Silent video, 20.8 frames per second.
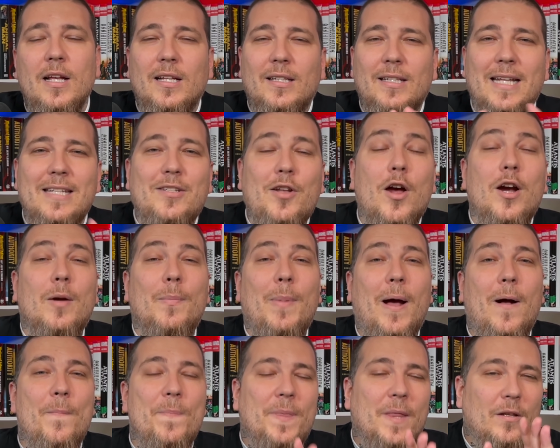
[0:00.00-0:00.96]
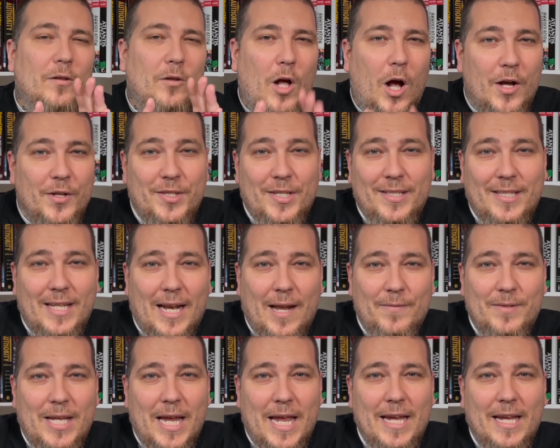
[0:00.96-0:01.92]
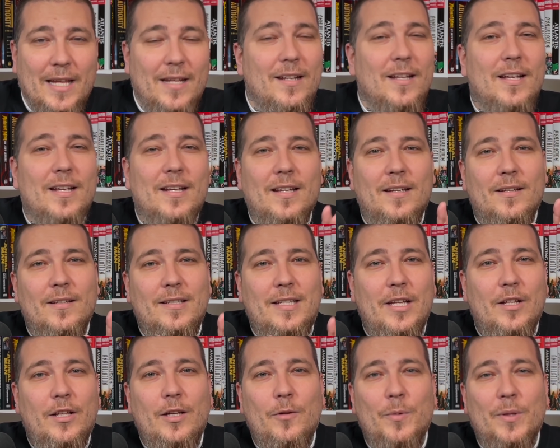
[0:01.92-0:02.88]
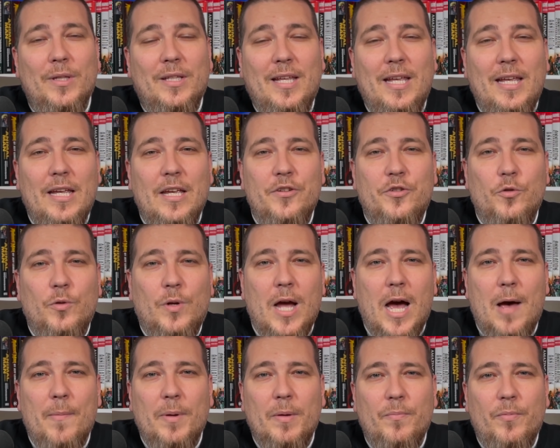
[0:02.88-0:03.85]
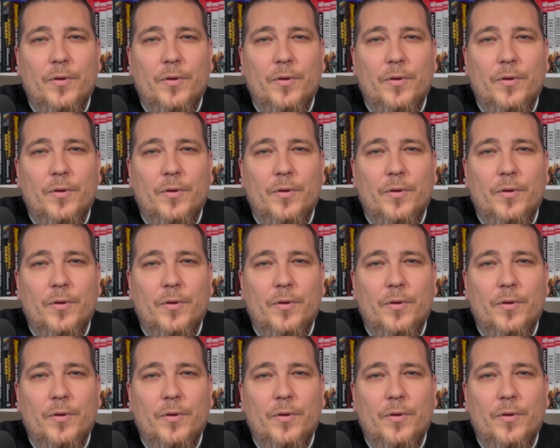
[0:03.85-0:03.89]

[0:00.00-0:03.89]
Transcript: Let's talk about the losses that I've taken dealing with key issue comic